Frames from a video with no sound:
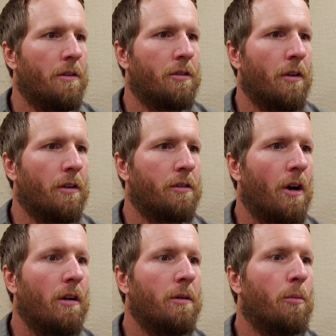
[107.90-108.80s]
So the
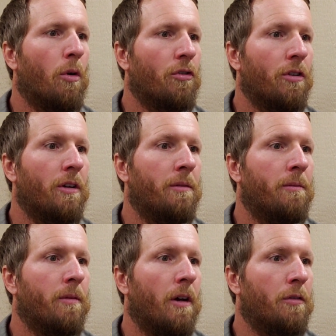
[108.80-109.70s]
solid portion
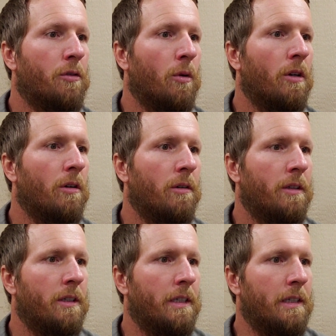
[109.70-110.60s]
of soil
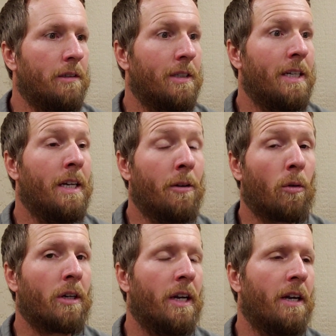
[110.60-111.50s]
is
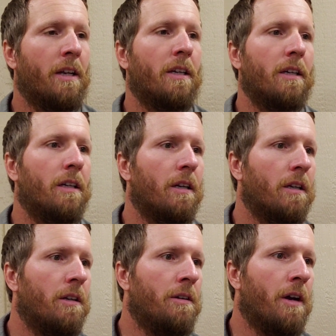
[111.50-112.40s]
inorganic,
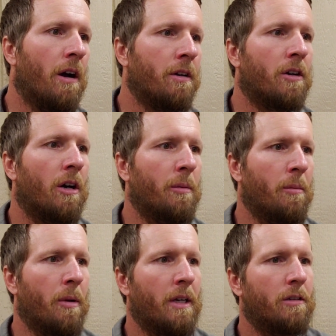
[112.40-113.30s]

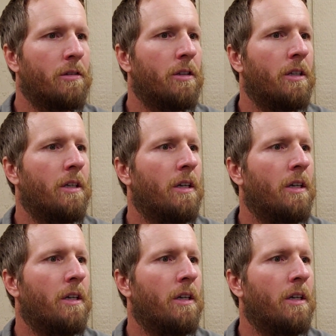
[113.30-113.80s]
non-carbon based